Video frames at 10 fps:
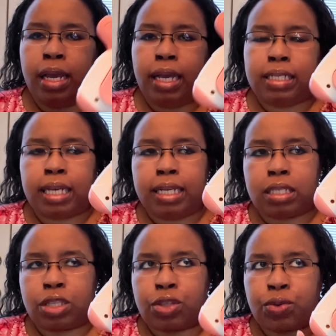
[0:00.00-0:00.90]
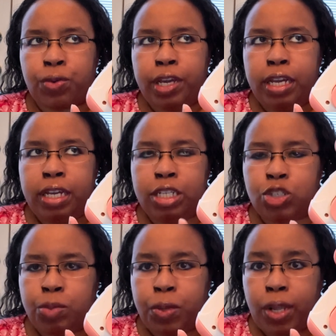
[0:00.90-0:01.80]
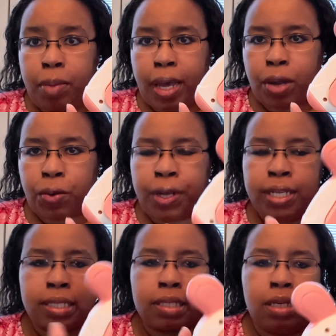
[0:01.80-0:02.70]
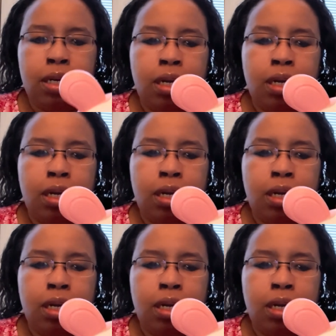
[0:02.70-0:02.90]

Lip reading: It takes 3 AAA batteries.